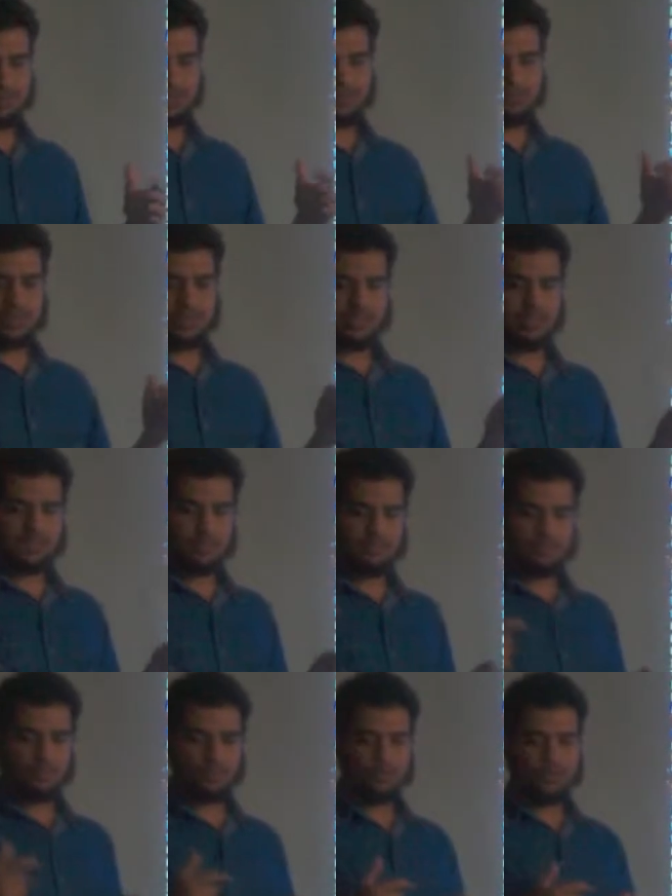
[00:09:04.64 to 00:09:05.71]
by filling them
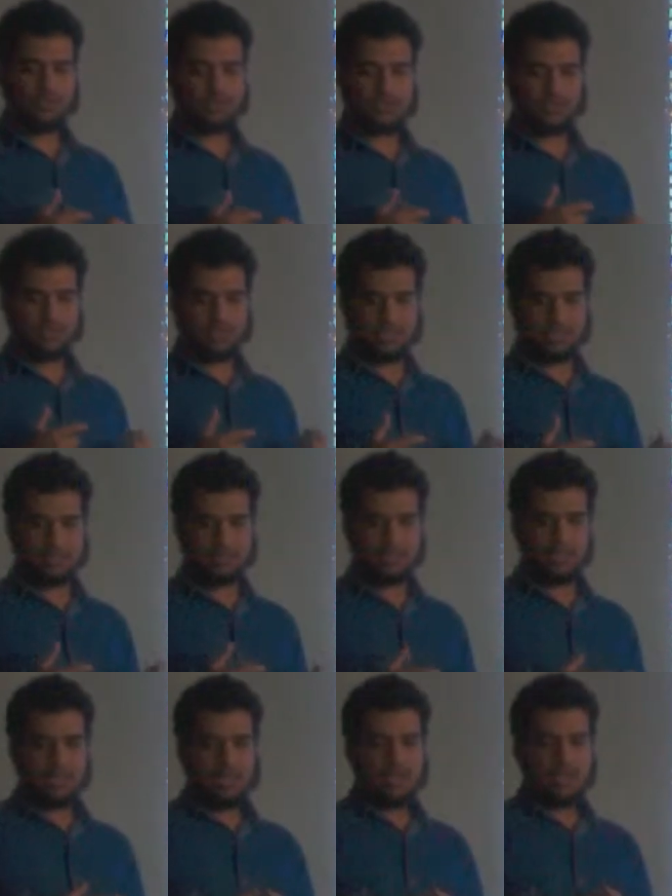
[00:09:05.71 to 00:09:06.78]
with steam,
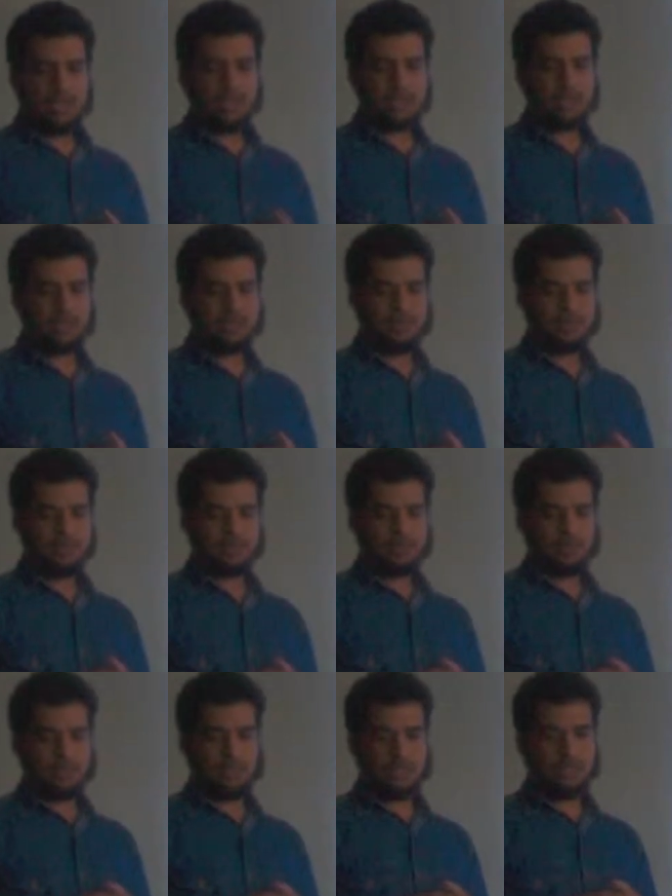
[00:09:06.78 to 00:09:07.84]
and
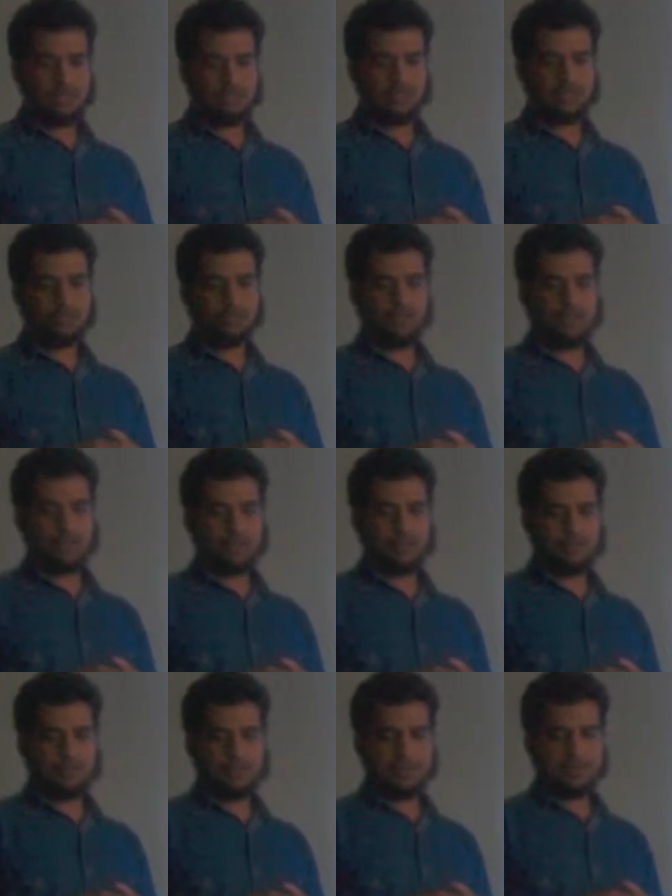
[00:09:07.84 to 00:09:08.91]
the wet
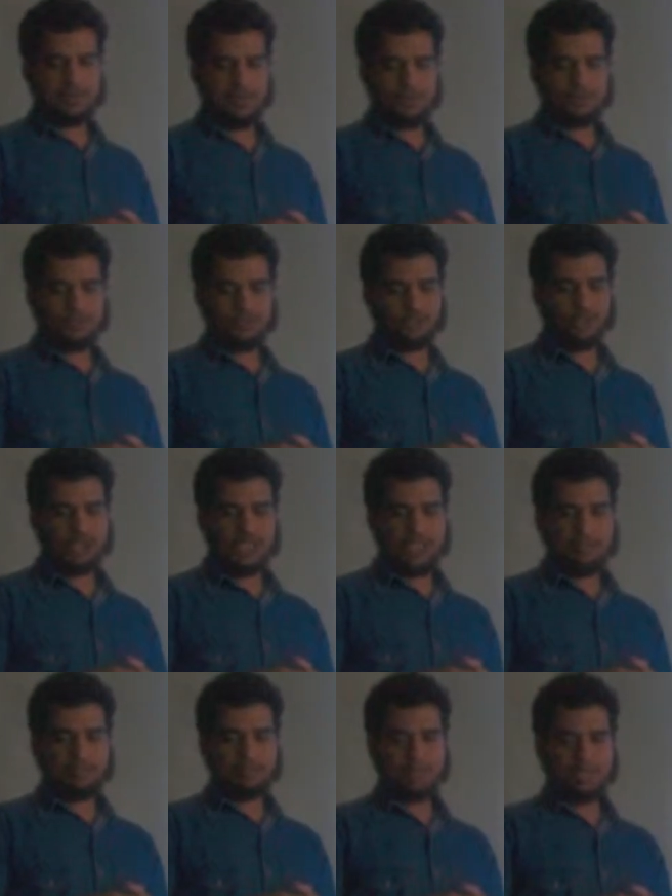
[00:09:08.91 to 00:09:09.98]
paper, which
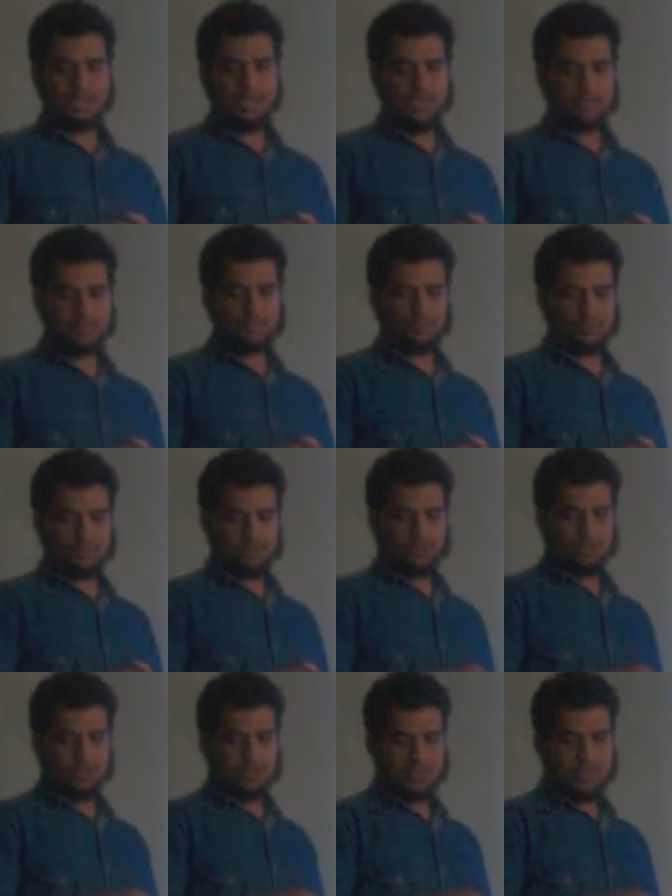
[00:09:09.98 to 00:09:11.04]
can be up to
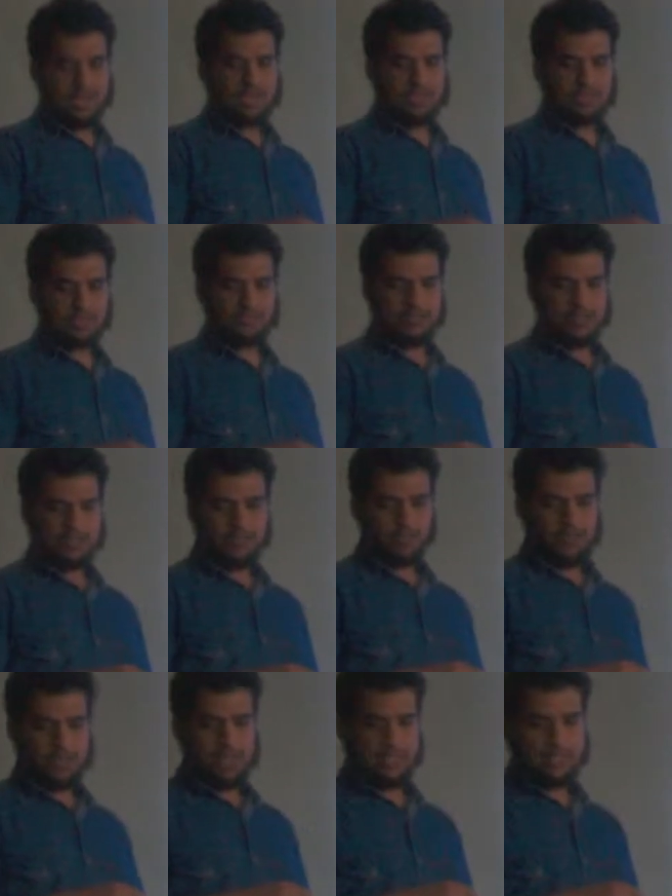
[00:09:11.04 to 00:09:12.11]
30 feet
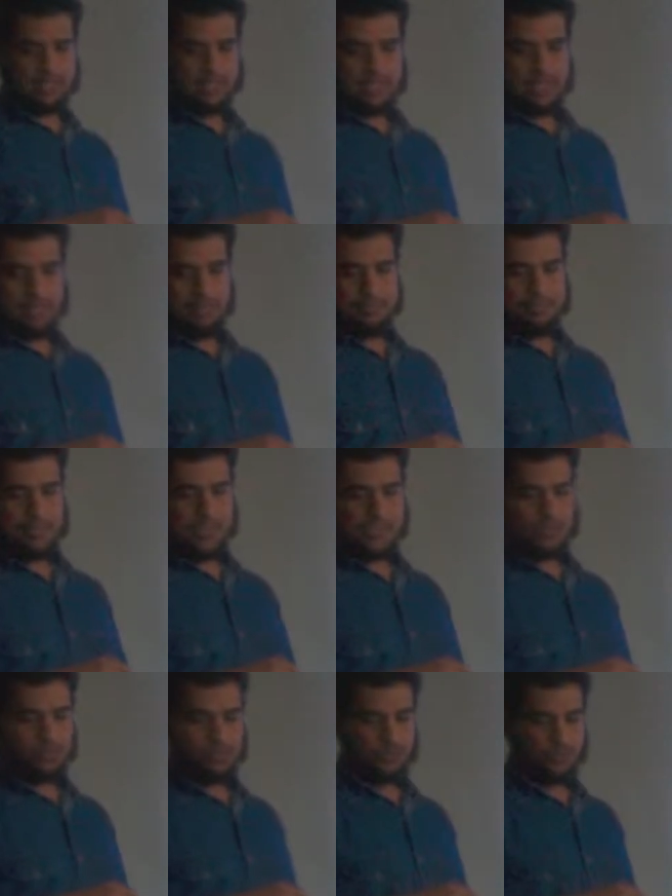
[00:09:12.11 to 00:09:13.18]
wide, pass
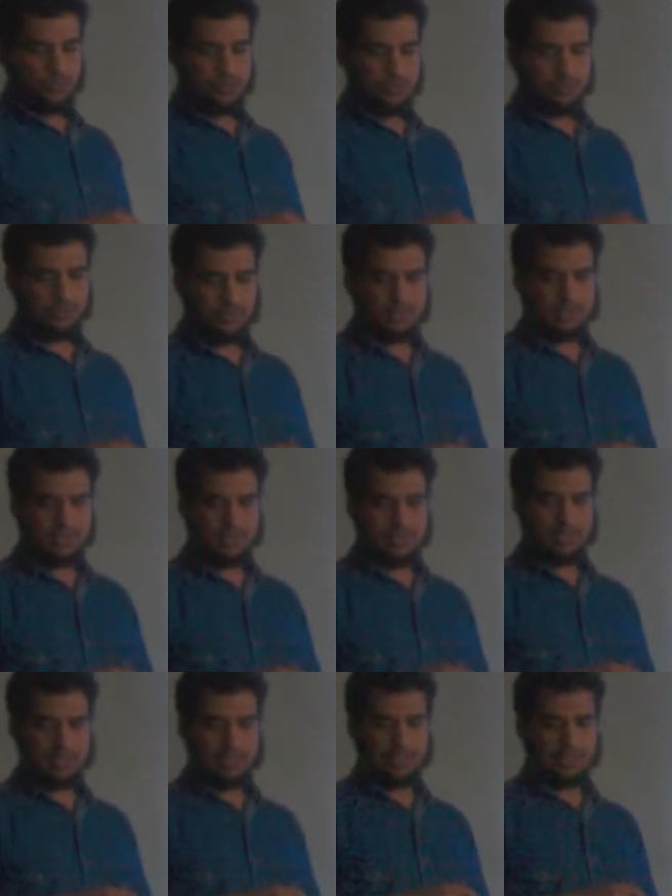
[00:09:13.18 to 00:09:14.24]
through them.
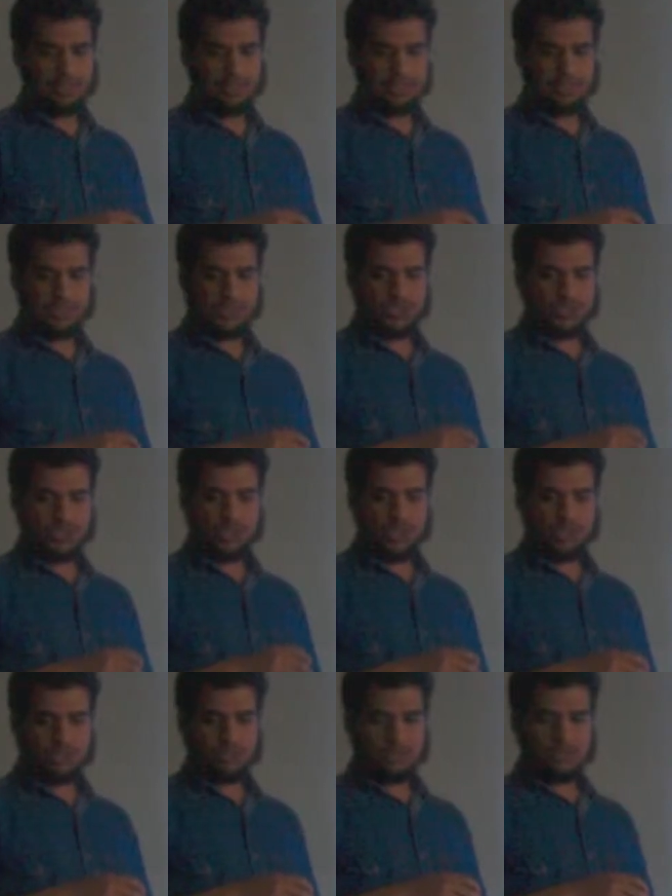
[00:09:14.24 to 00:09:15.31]
These
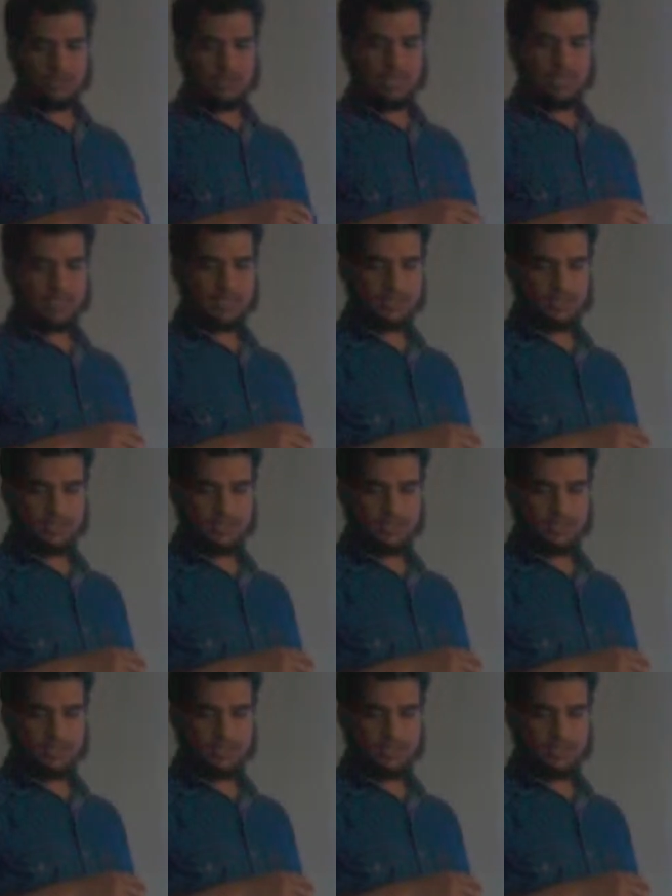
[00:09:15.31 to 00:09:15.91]
hot rolls,